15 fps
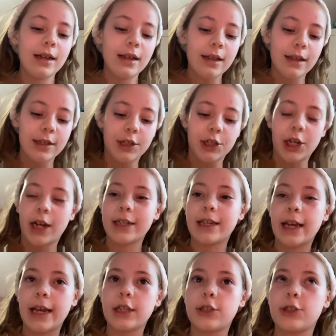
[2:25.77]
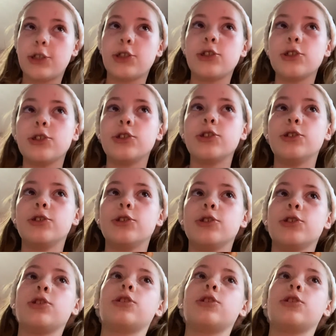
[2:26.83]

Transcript: Let's try and get to